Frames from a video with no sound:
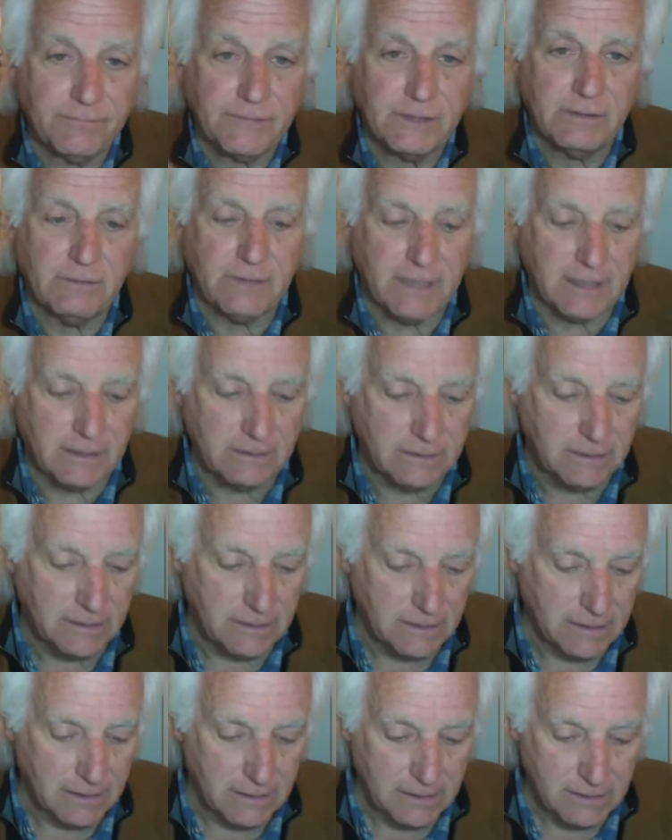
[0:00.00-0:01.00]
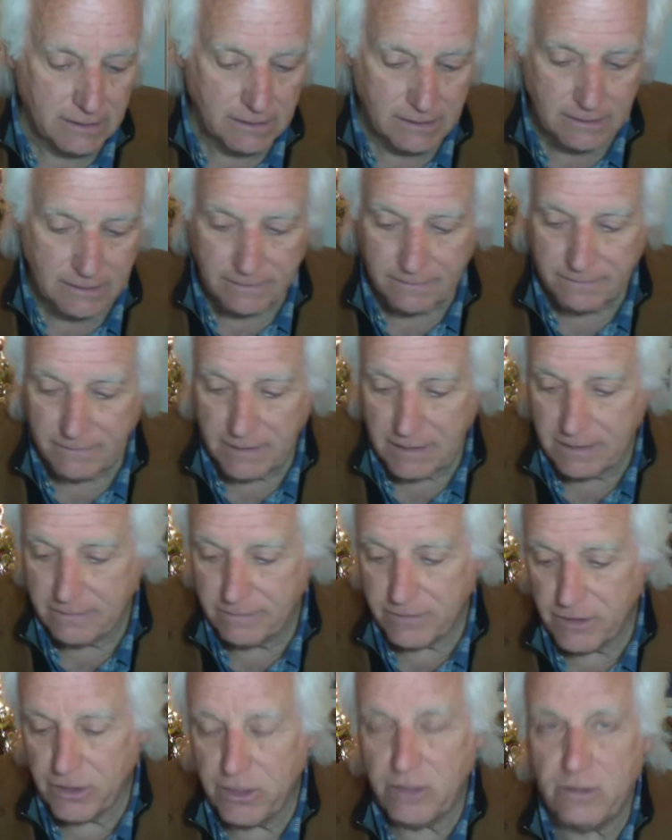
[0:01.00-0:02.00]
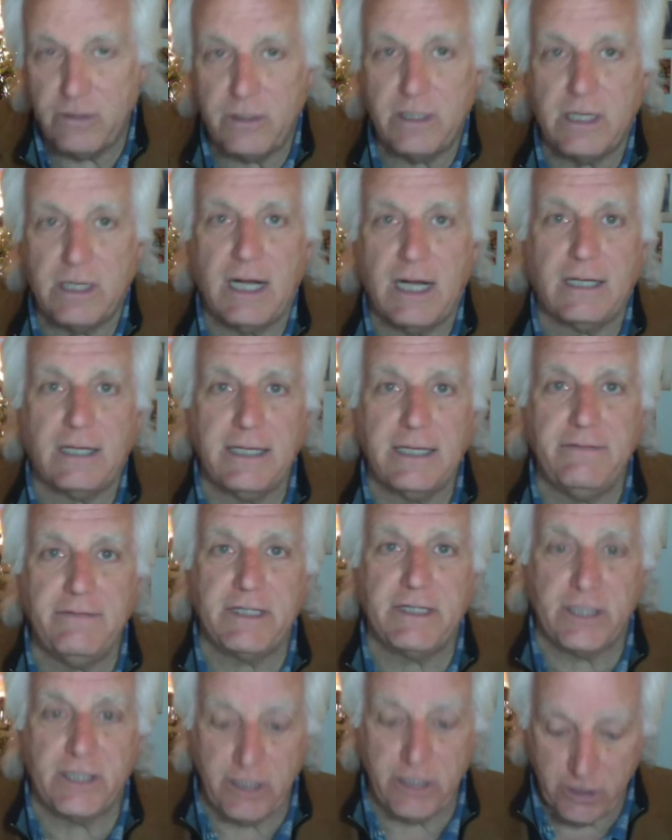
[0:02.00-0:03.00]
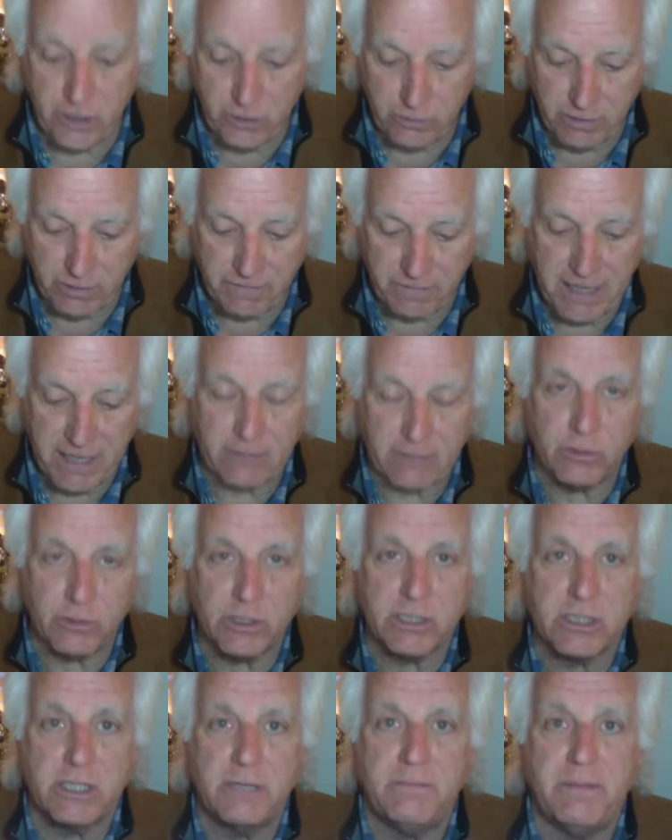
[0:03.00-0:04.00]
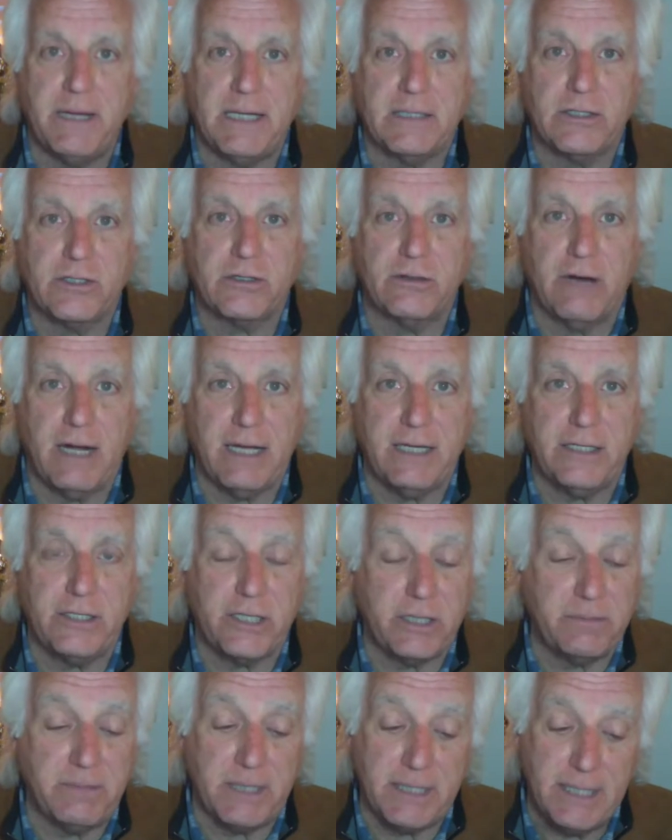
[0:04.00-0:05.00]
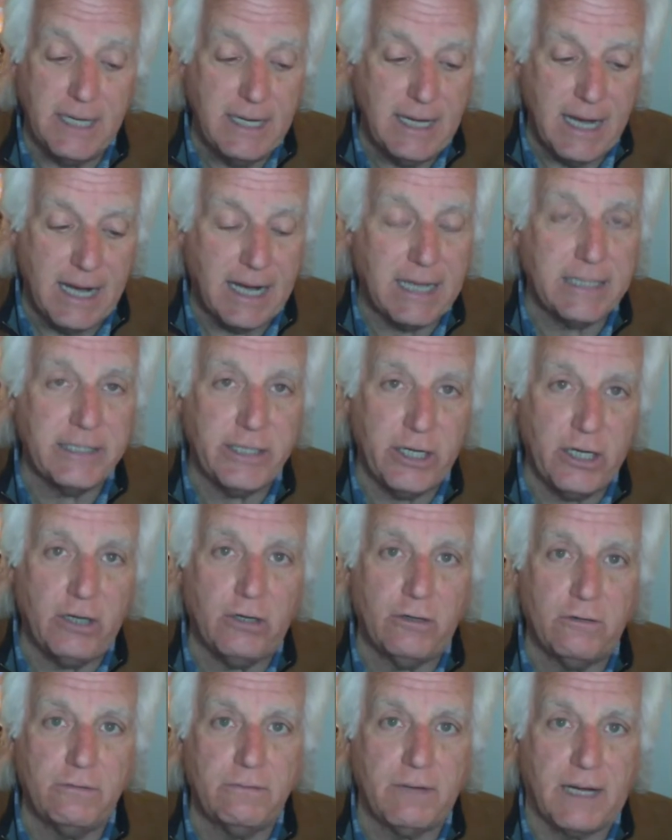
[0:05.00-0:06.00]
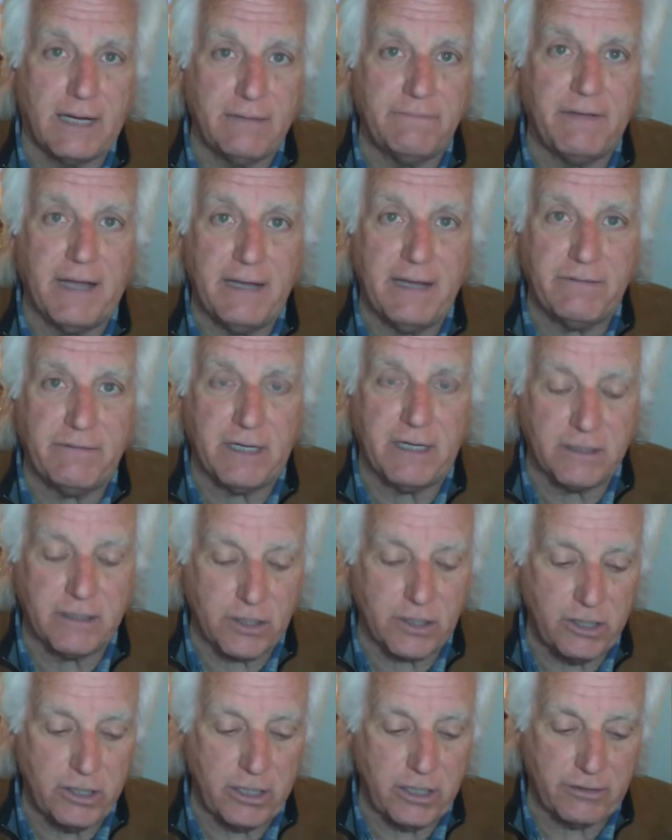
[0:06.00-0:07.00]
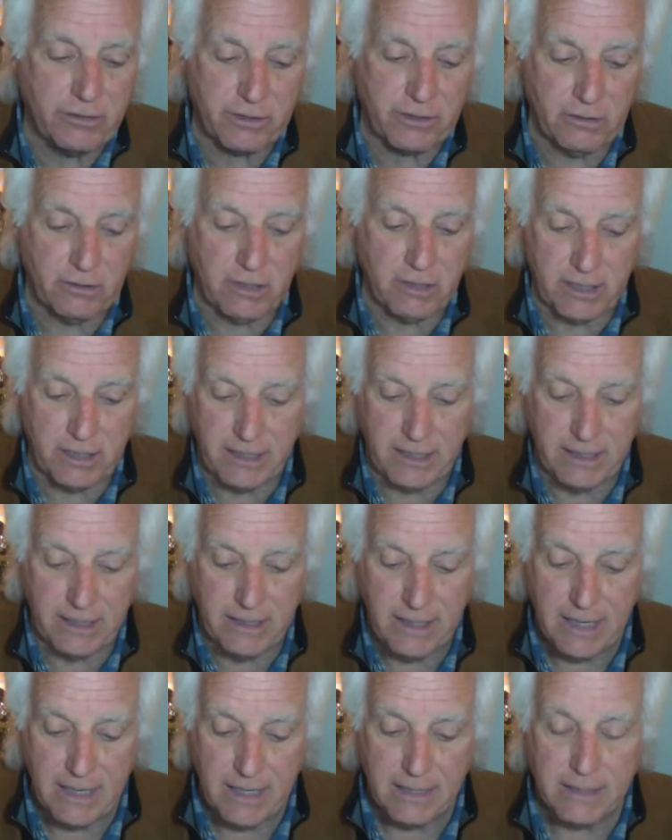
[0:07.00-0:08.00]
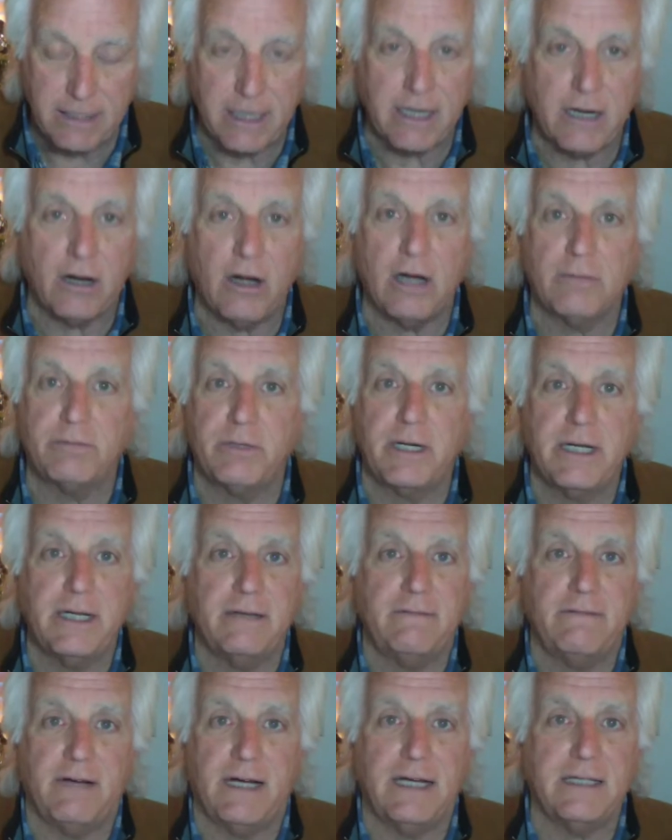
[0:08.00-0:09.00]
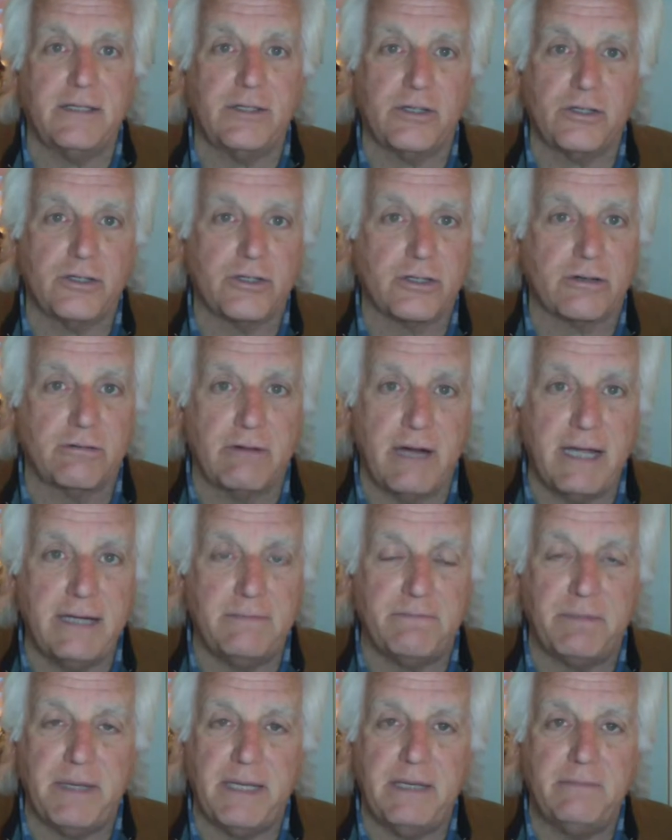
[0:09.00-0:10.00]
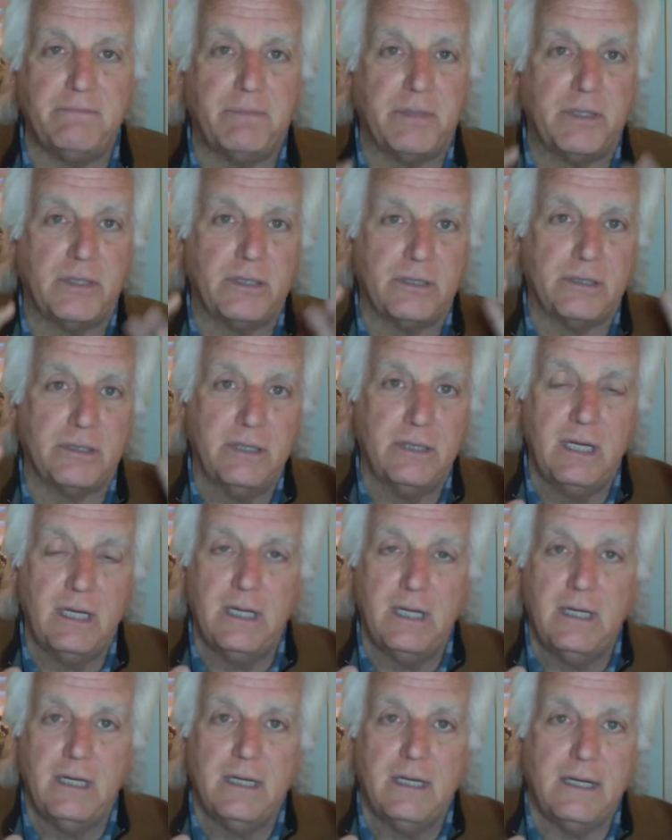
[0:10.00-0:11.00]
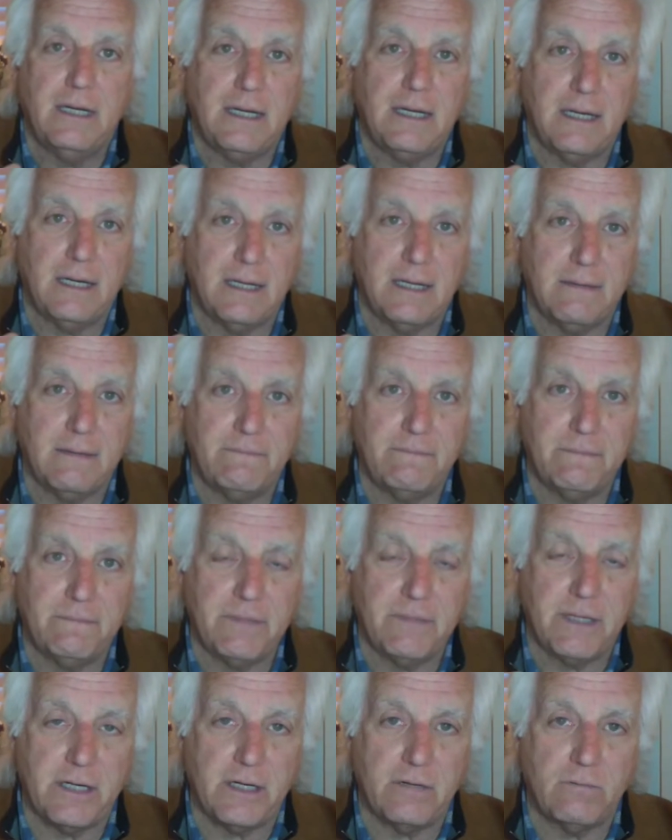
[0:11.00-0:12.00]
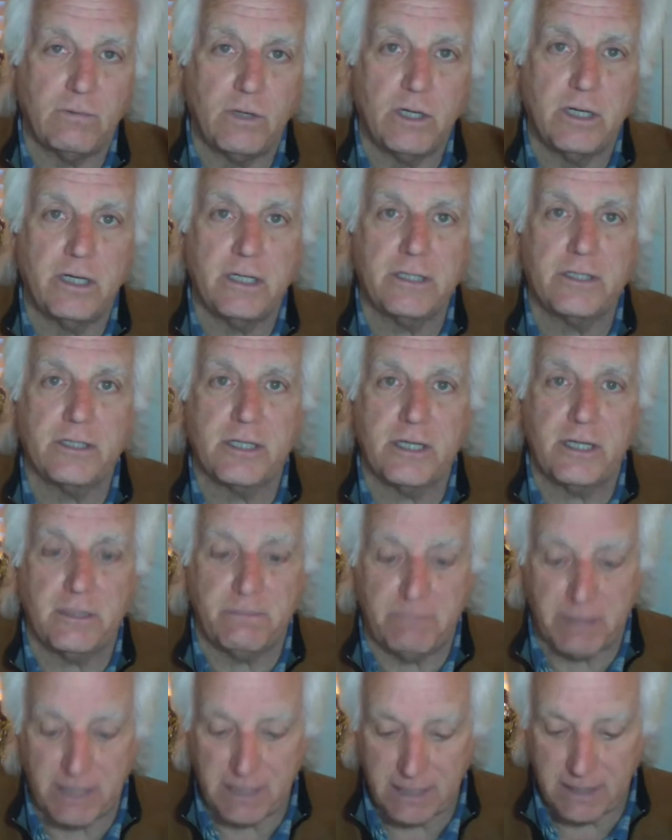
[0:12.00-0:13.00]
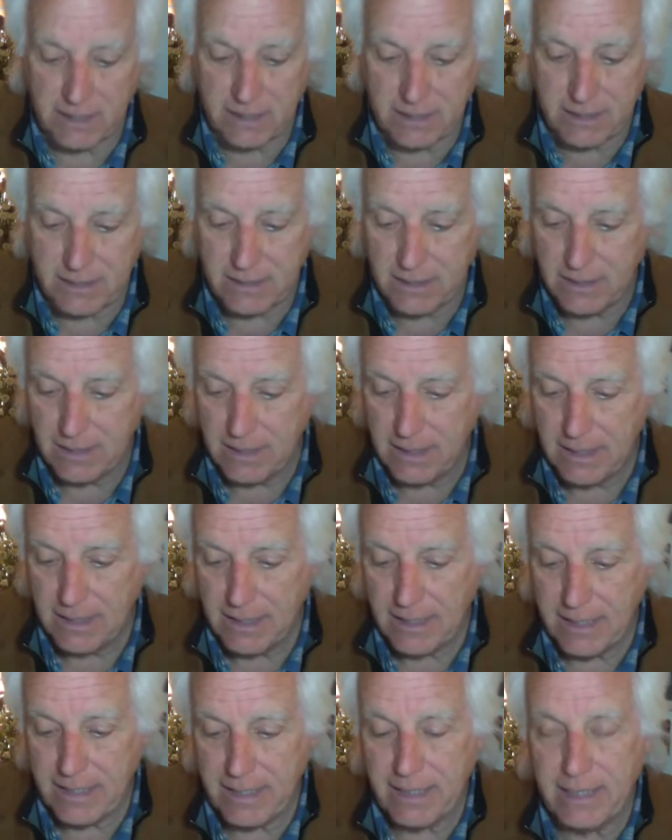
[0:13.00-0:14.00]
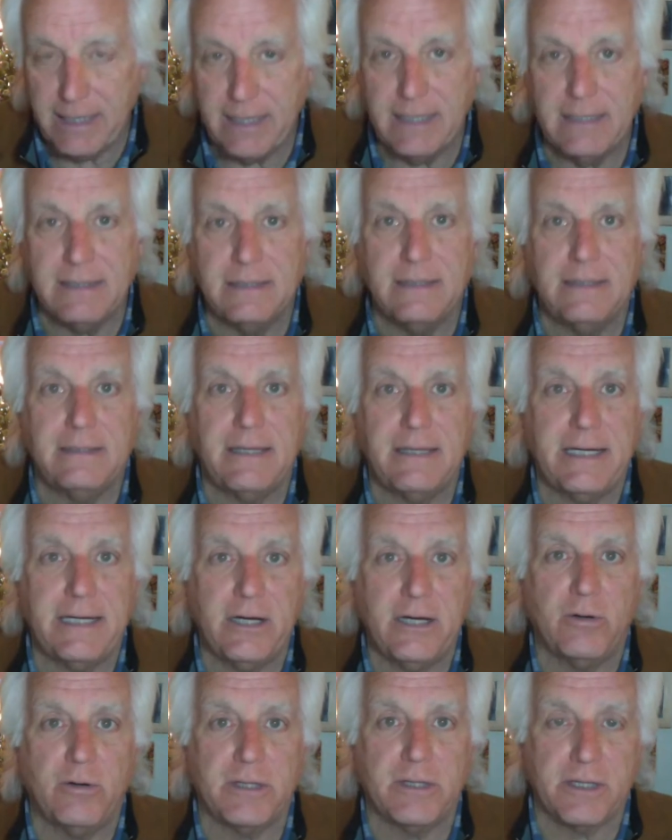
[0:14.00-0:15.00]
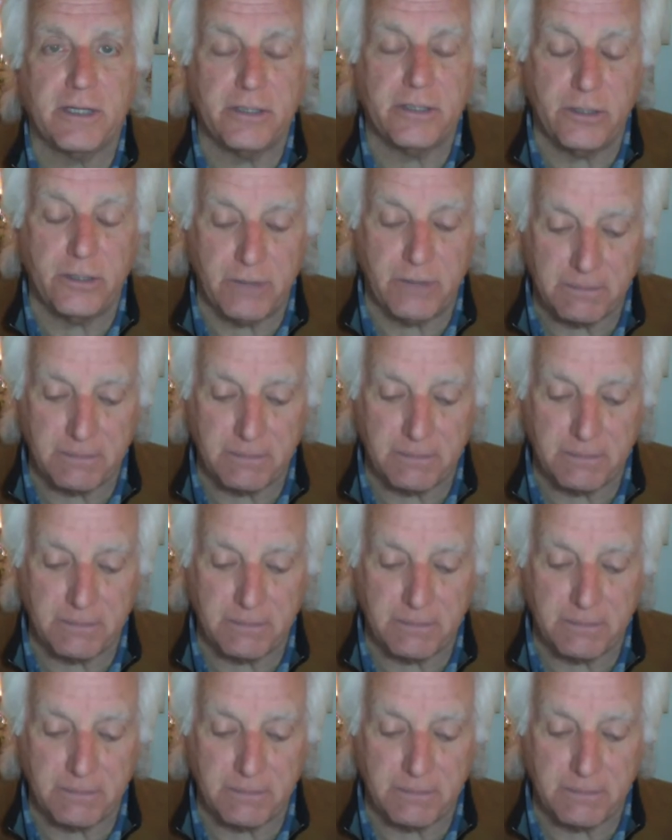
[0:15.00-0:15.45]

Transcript: Well, you i'll leave it to you if that was the best strategy but i know i have it on good authority that abri advisors great people uh, their word is their bond and they know what they're doing